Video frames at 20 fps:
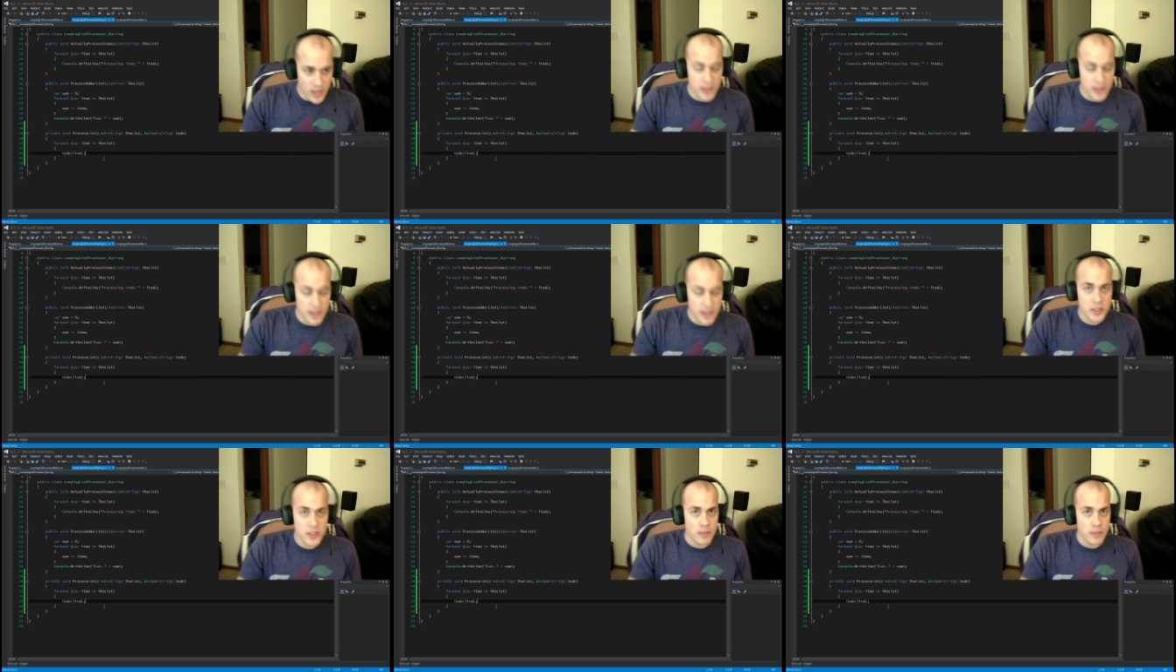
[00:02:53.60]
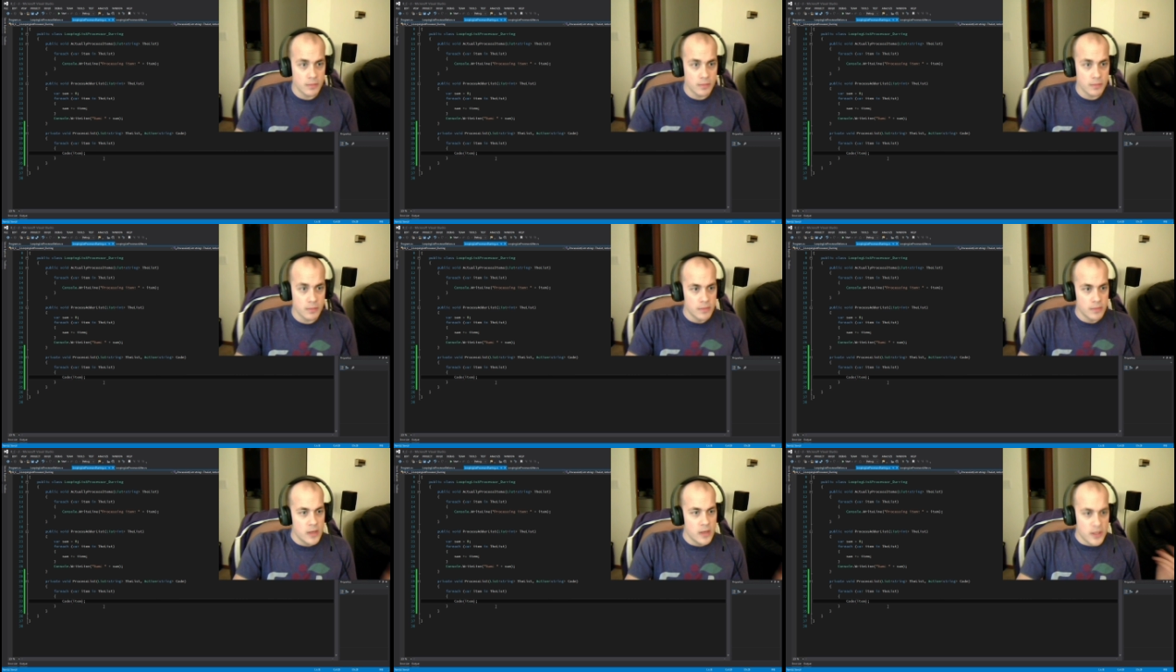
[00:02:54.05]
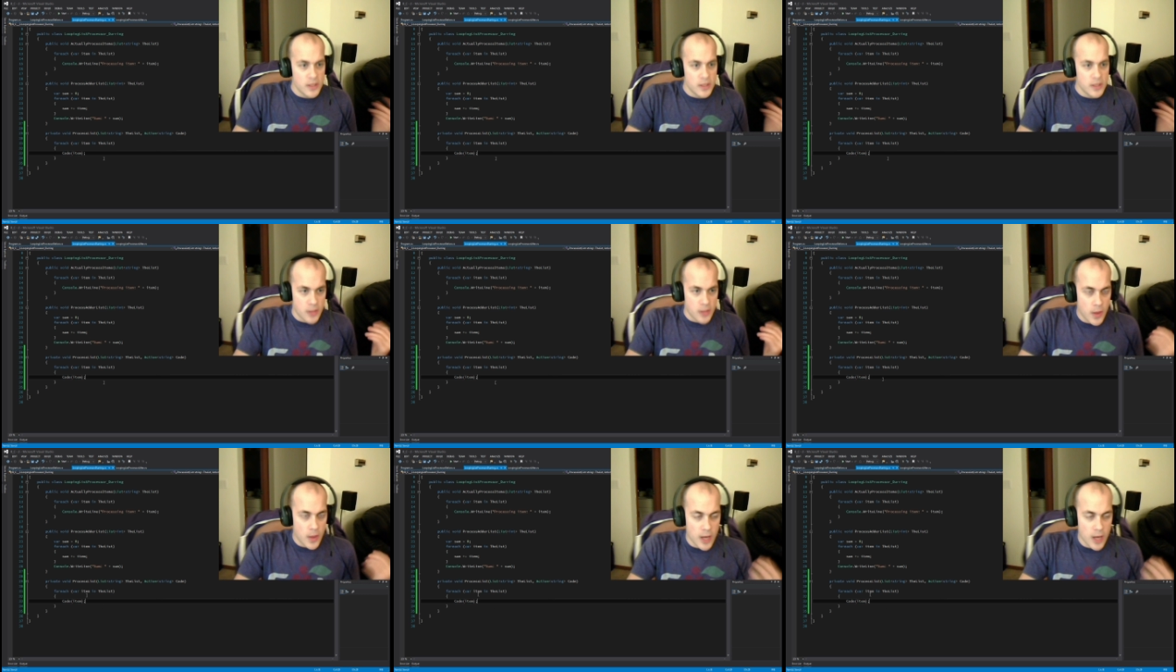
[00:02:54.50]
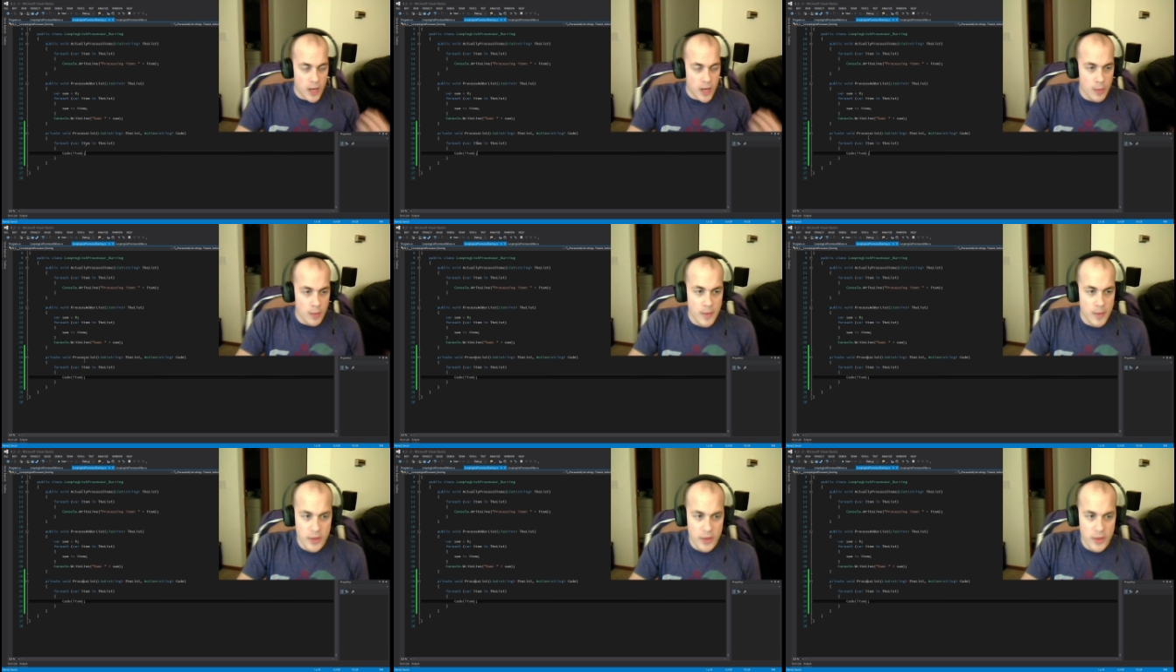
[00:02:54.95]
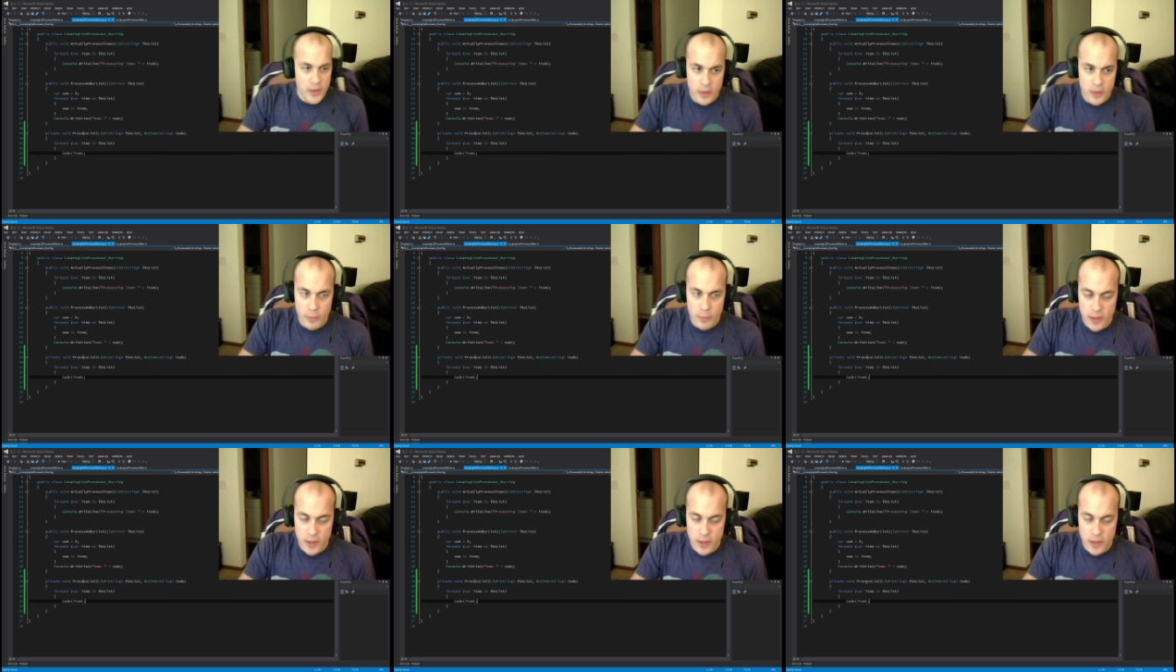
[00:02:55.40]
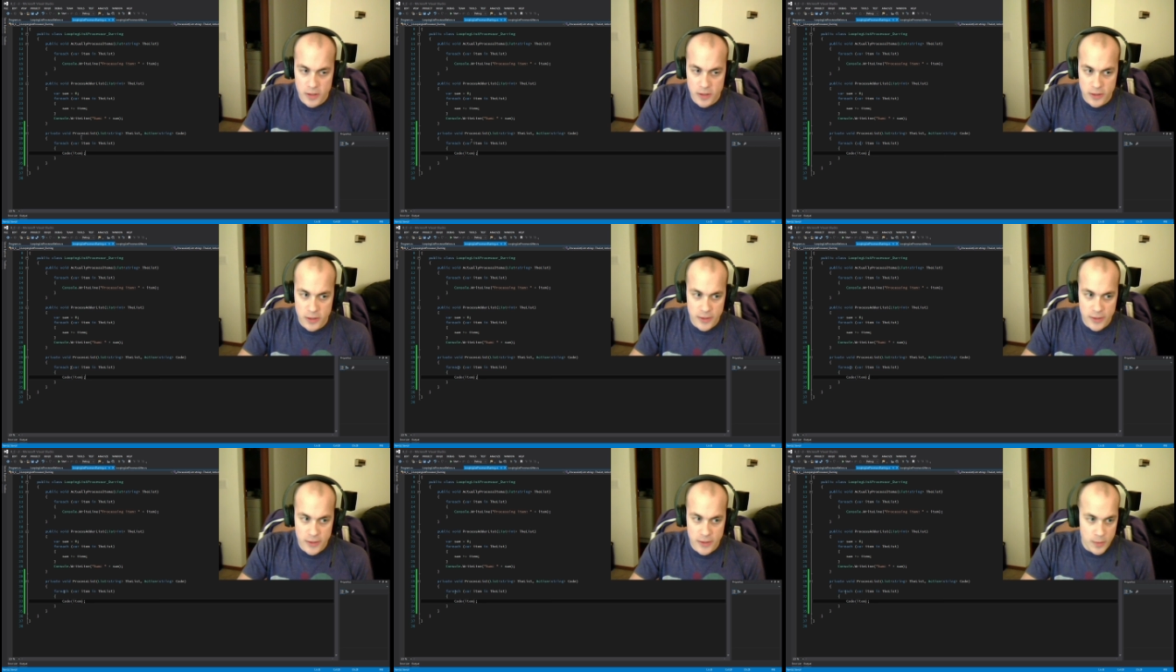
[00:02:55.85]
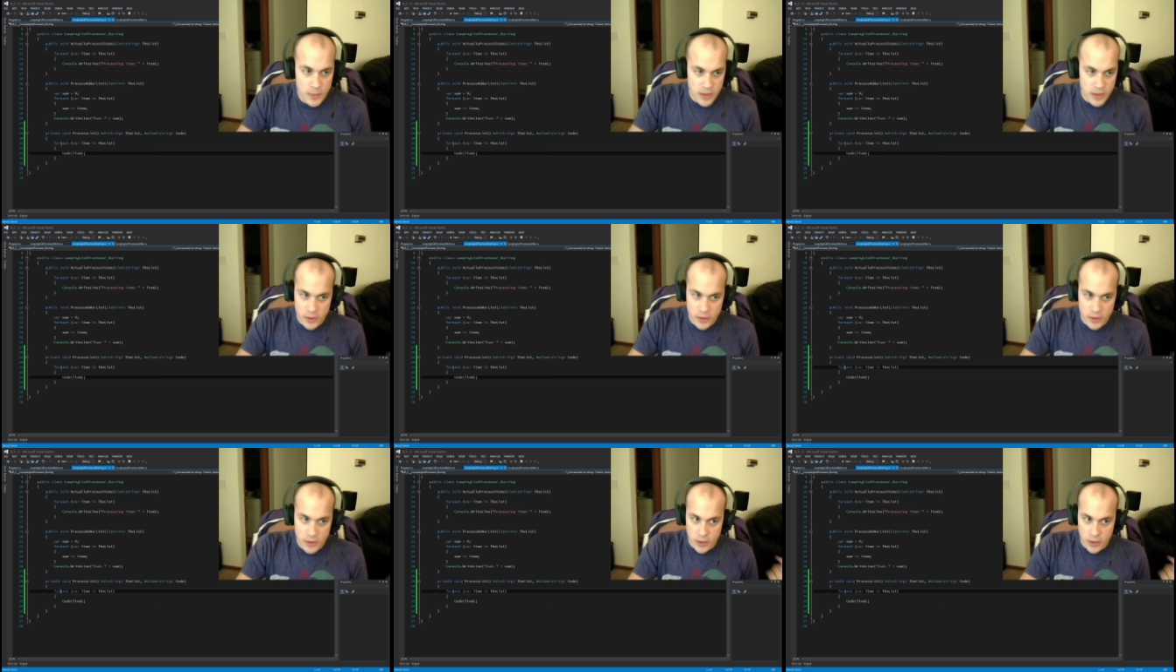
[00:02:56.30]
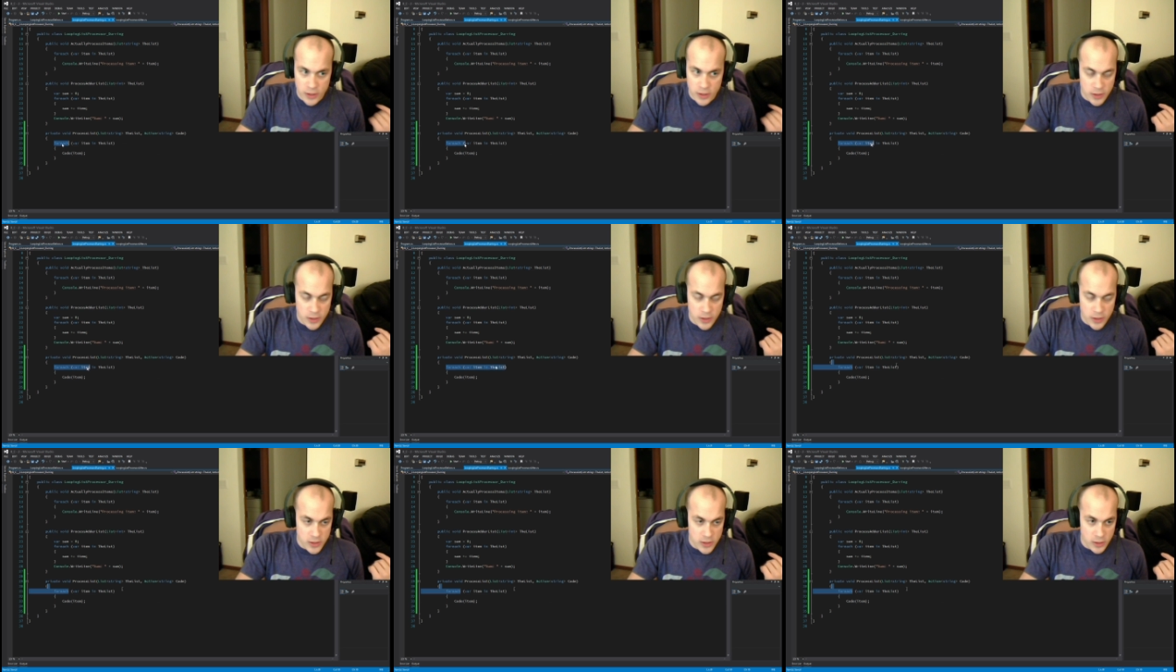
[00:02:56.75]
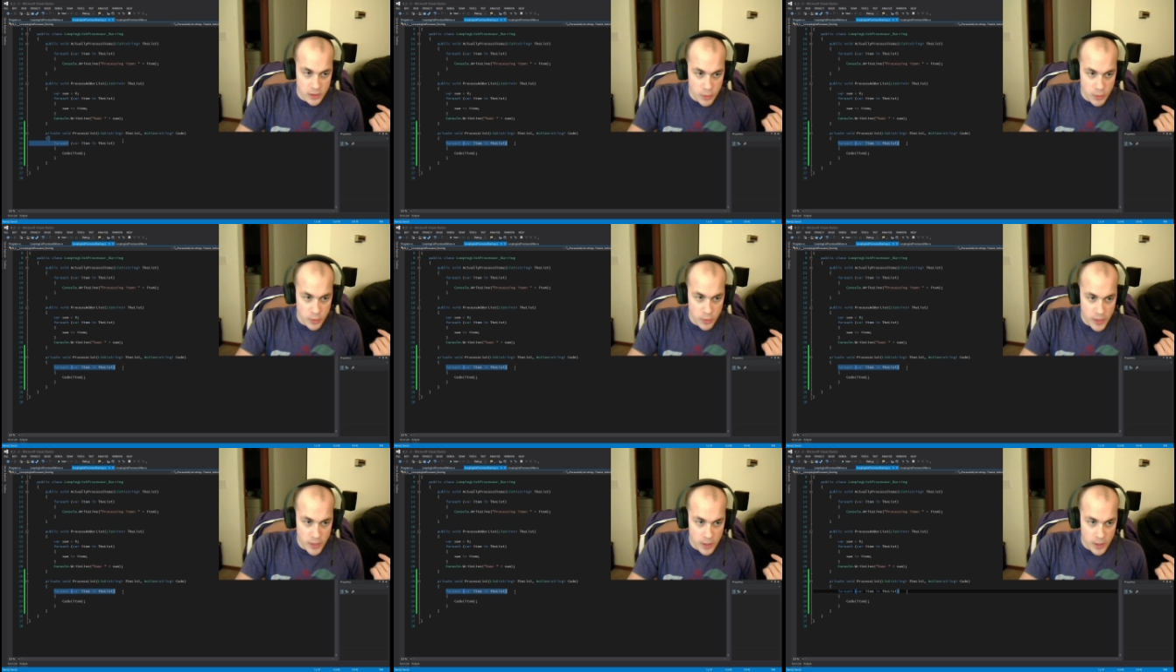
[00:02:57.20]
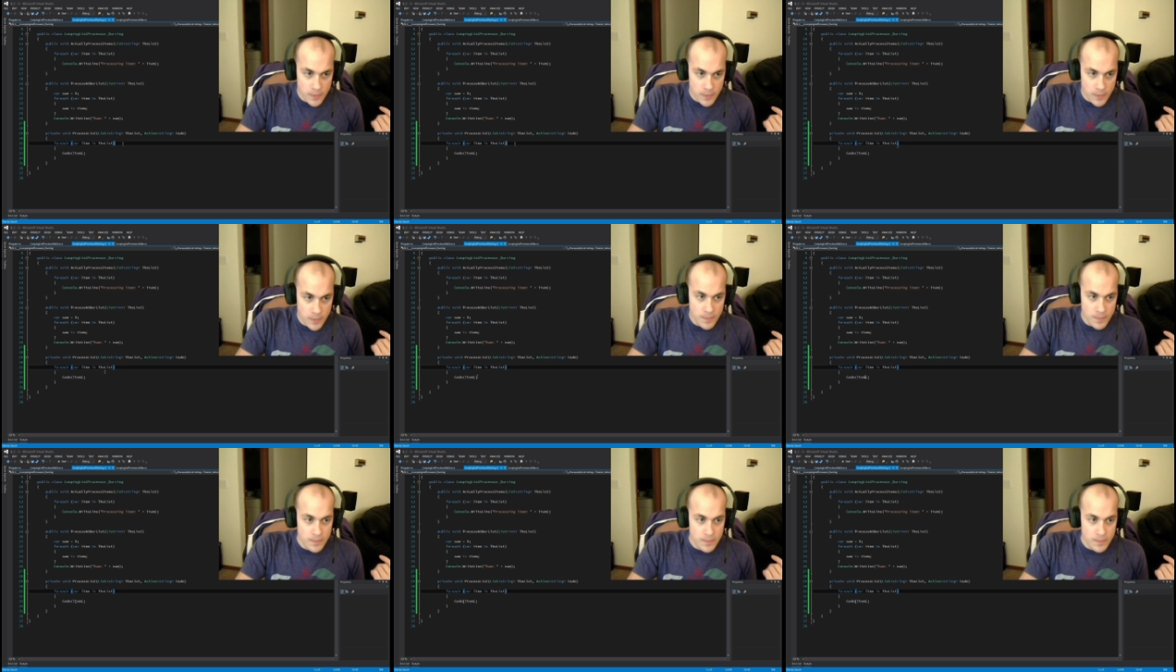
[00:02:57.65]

And that's it. So now our helper method, process list, basically does the loop here,